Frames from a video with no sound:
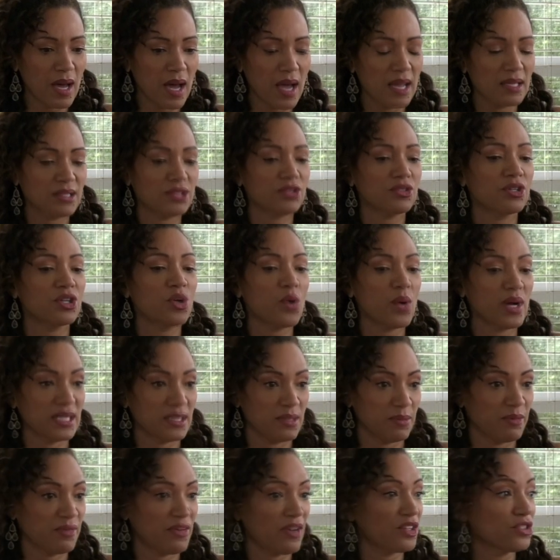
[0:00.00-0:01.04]
I started going
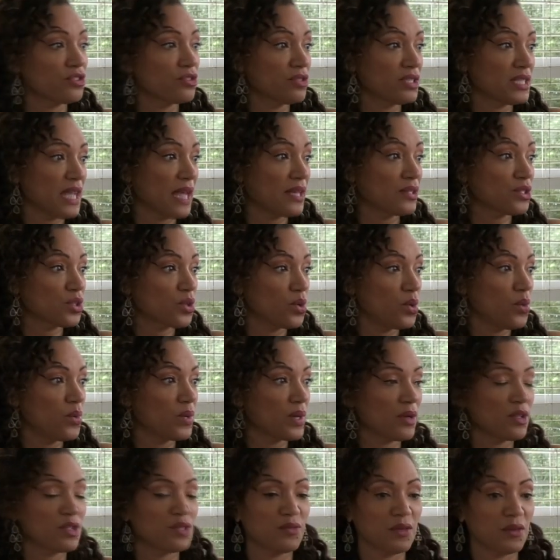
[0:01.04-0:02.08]
to professional dance school when
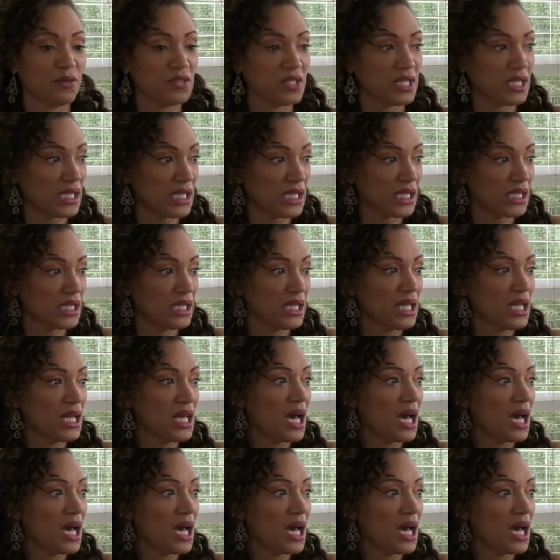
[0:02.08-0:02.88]
I was 15.